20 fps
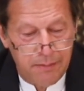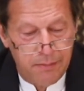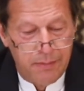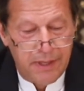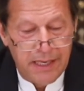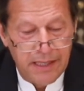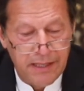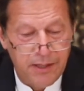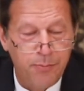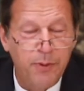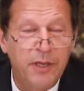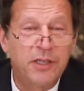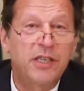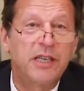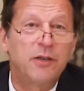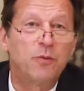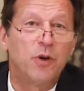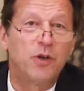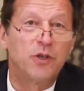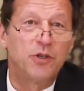But I
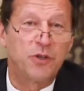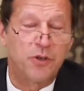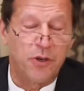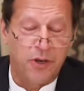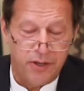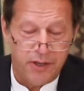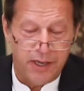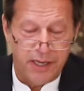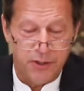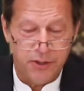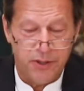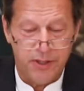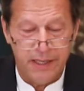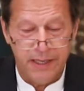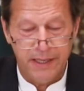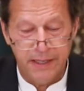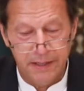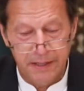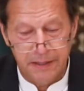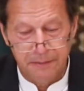especially want to
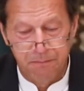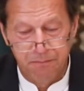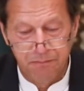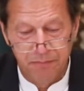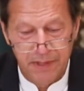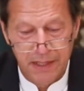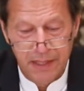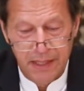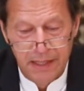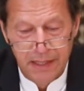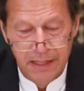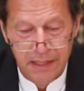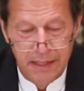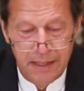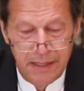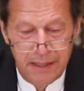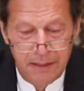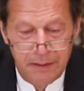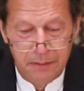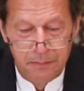congratulate
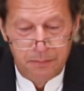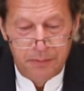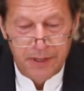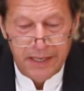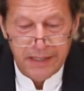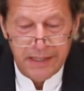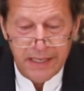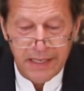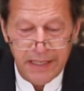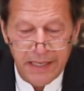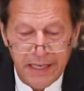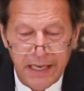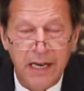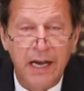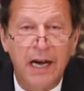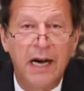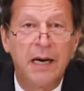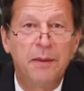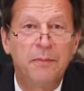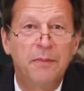President
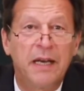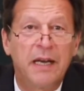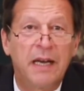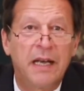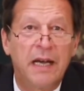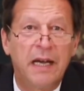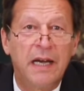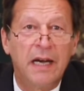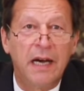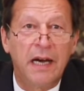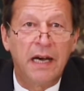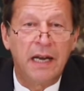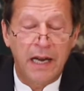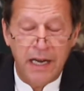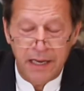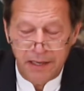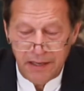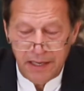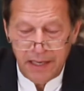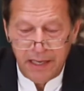Ilham
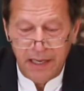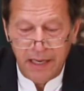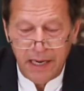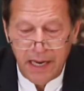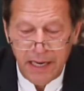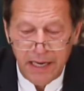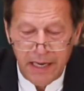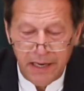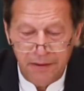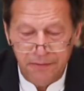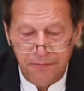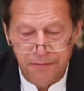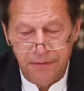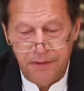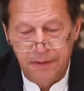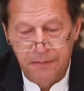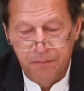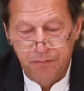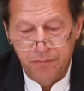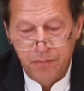
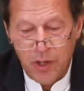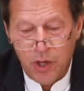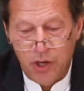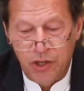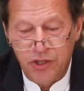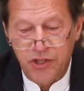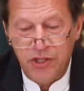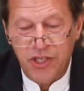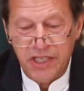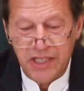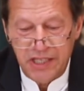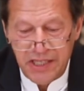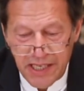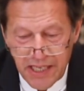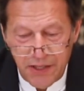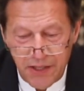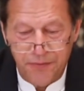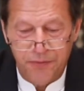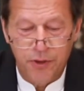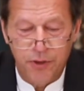Aliyev on
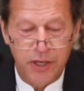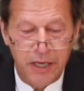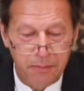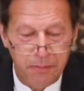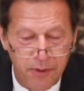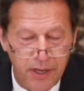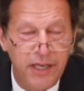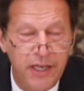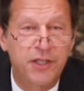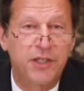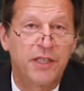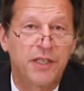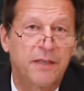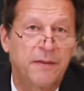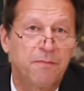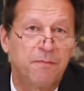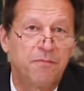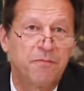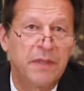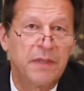successful
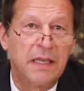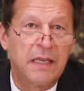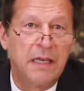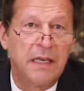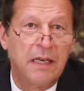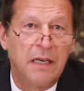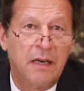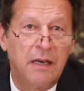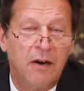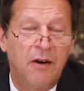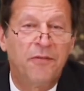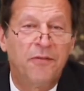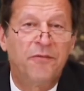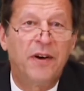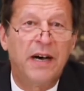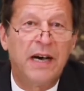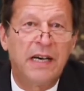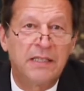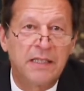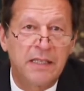liberation
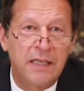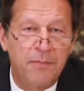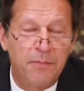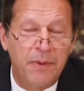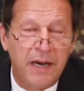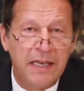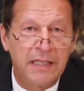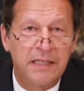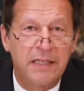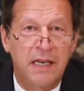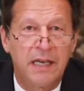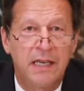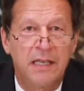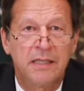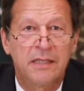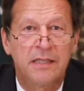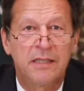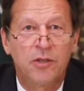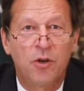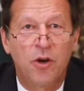of
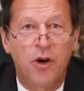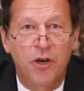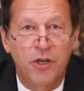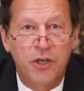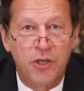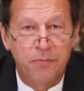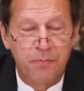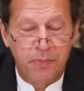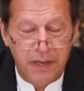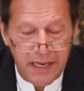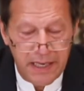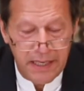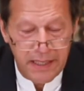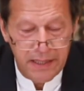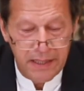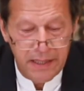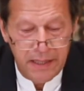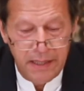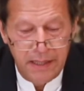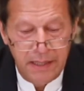Azerbaijan's
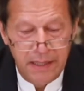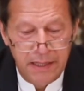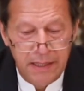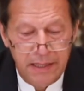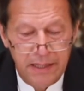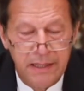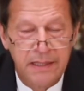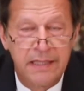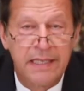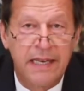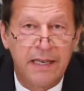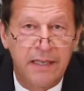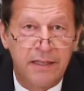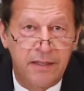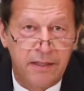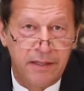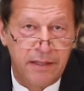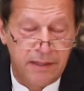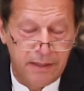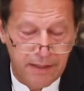occupied
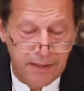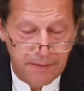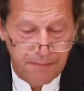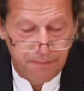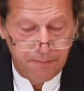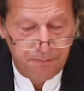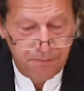territories.